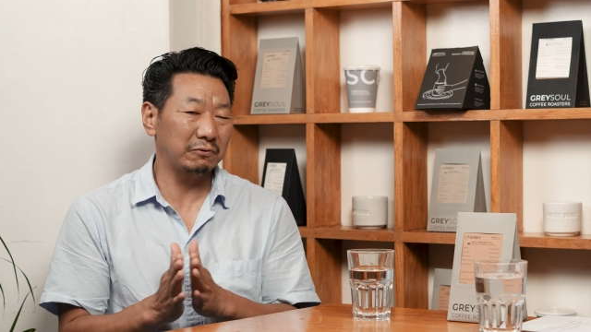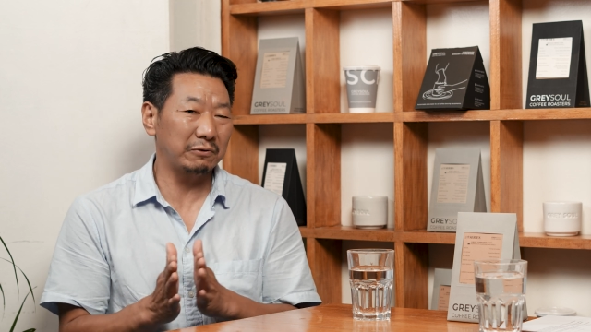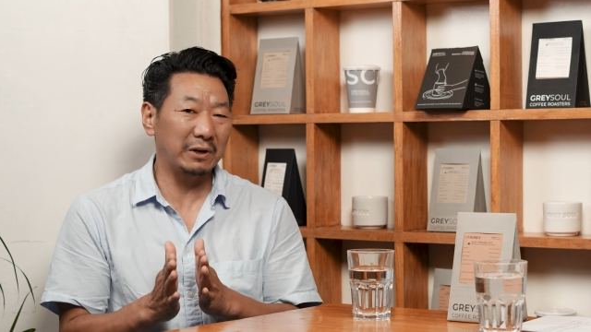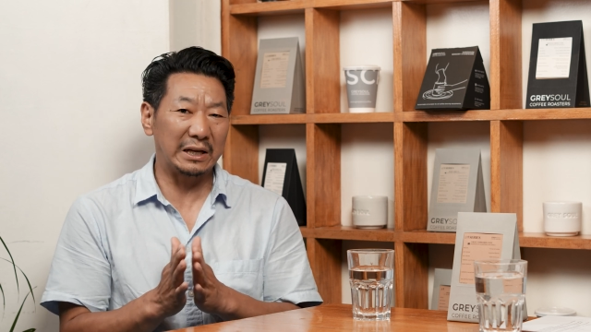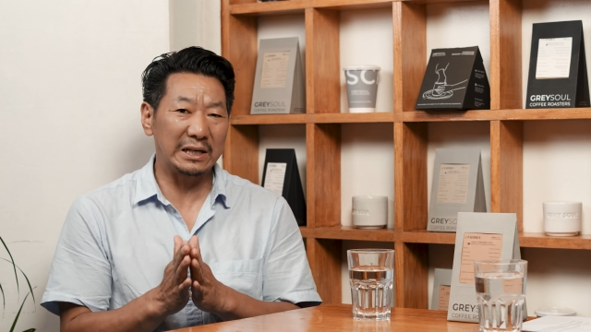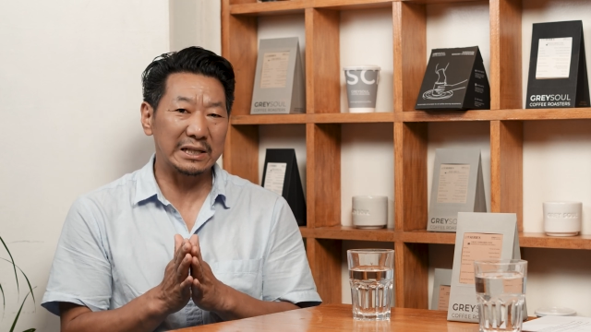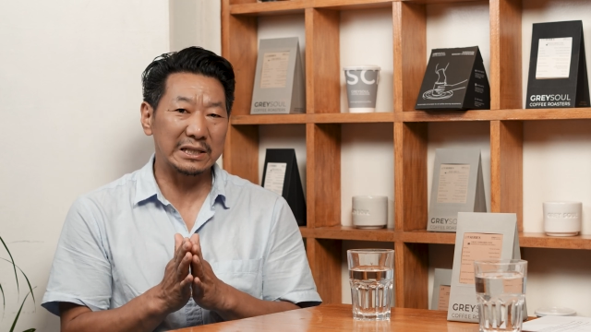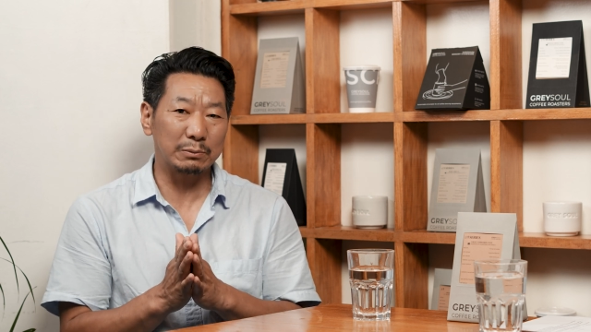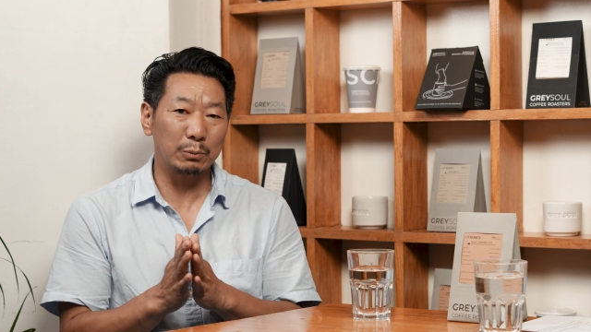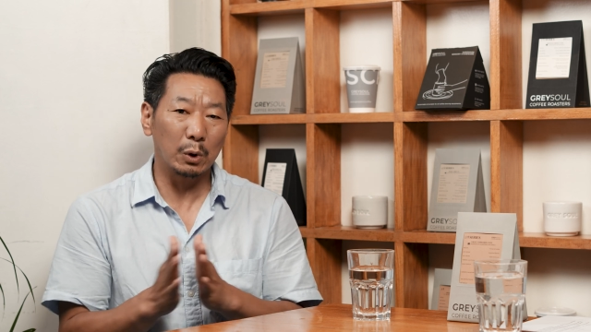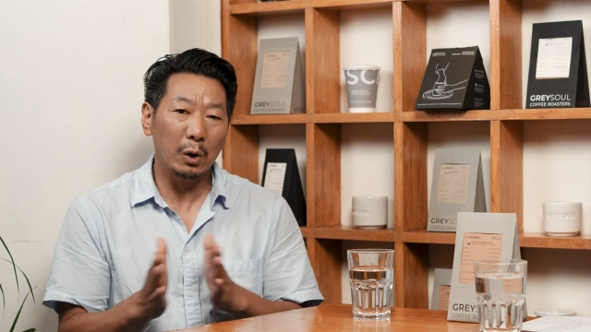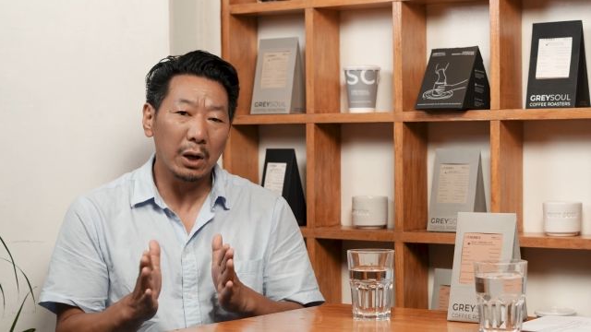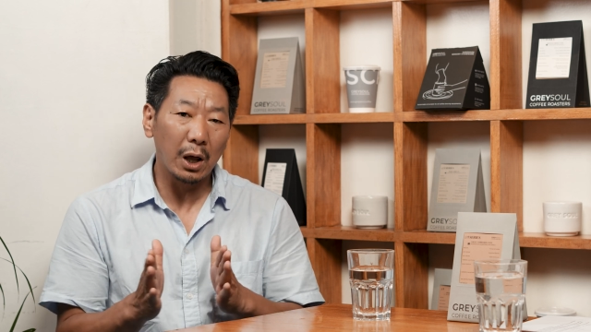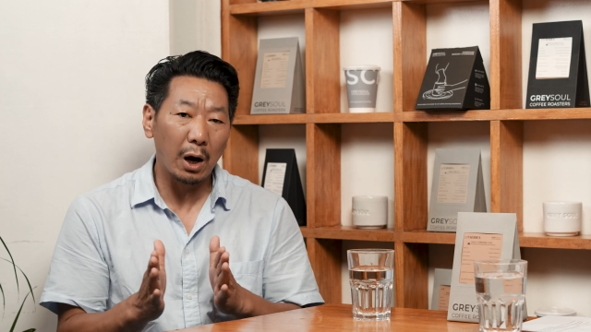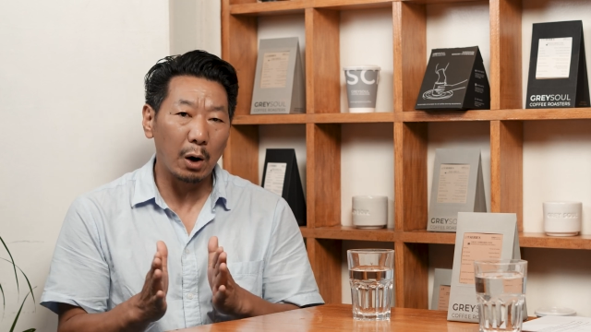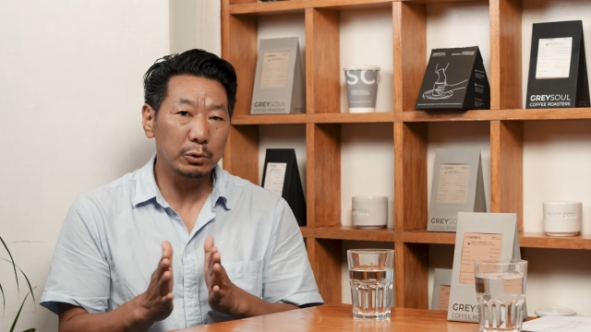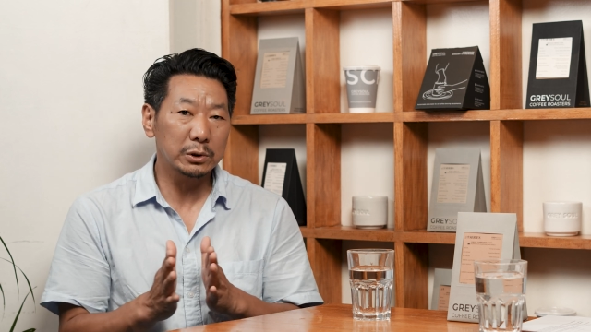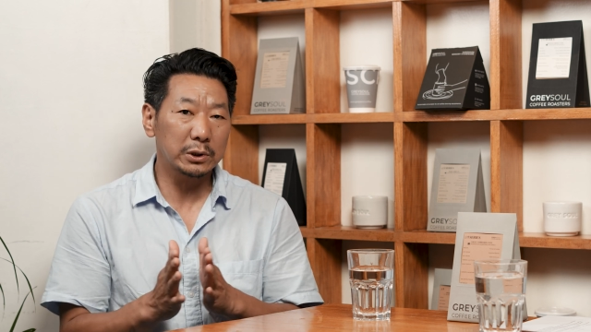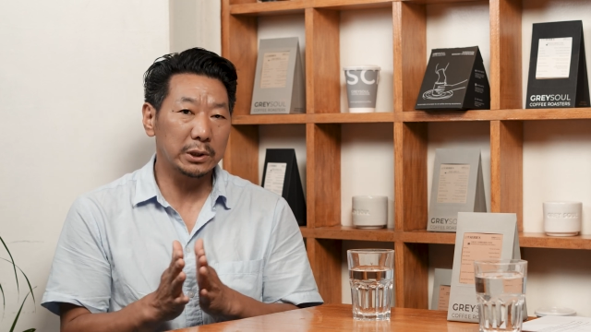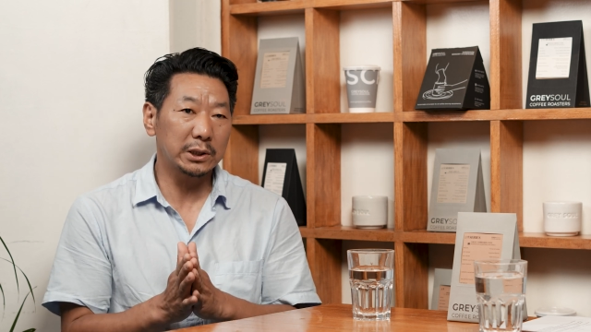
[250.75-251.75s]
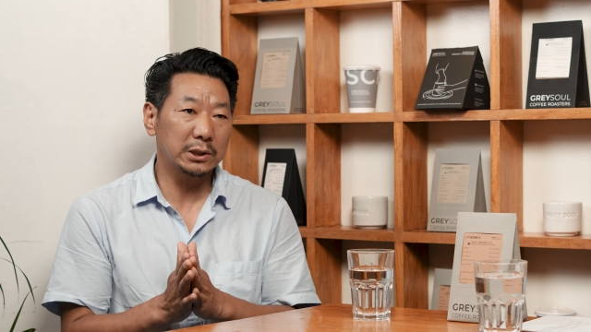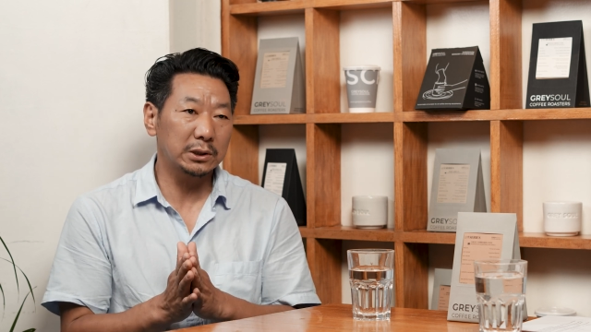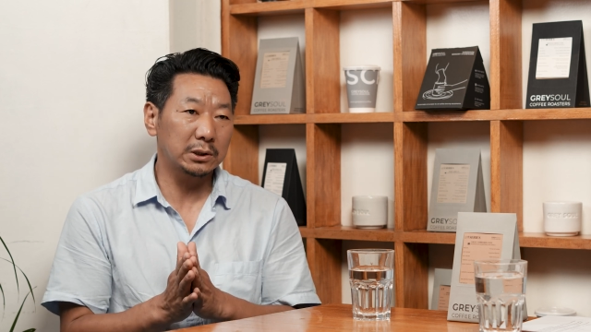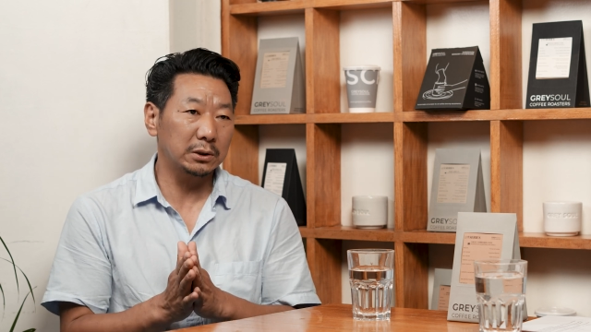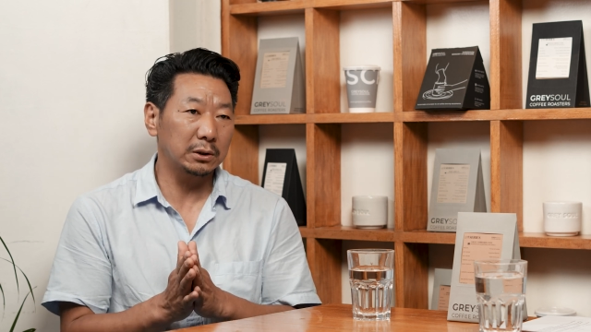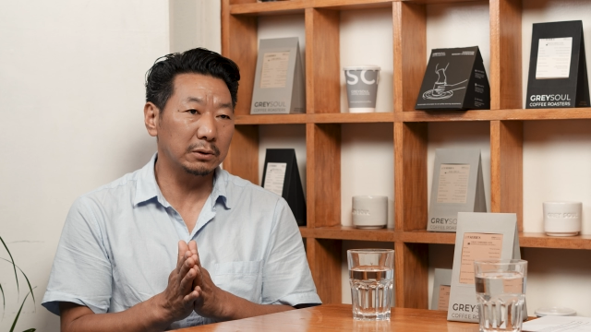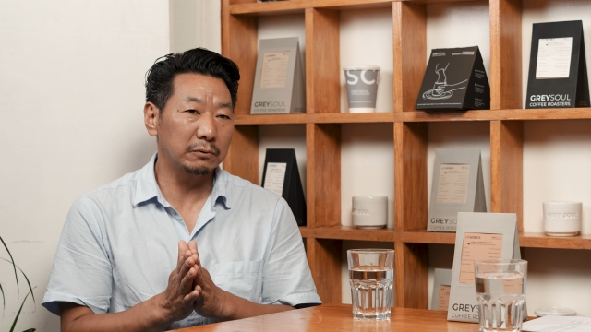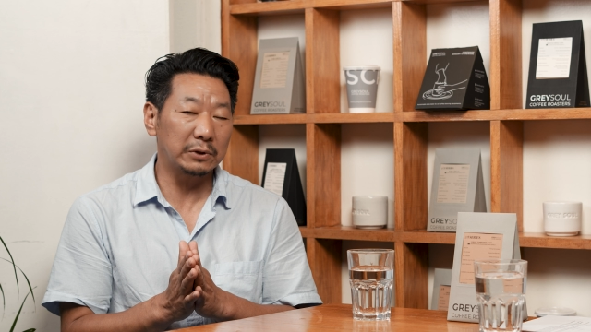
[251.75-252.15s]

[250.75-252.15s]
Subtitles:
very small outlet.